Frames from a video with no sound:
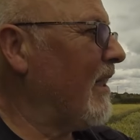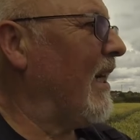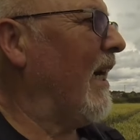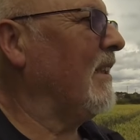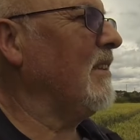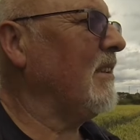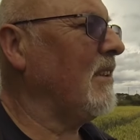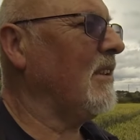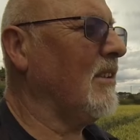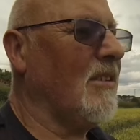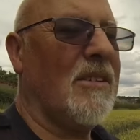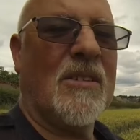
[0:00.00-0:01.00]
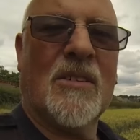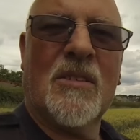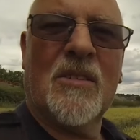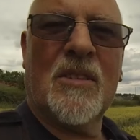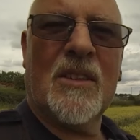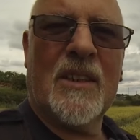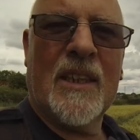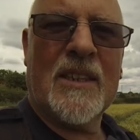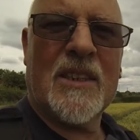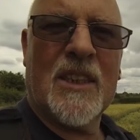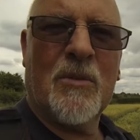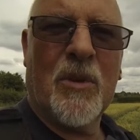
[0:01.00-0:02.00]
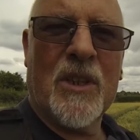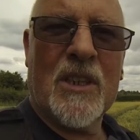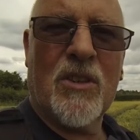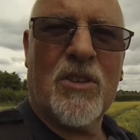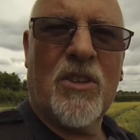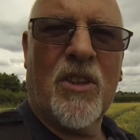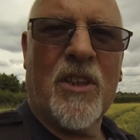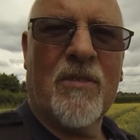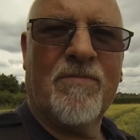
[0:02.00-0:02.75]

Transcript: and let's see what this looks like.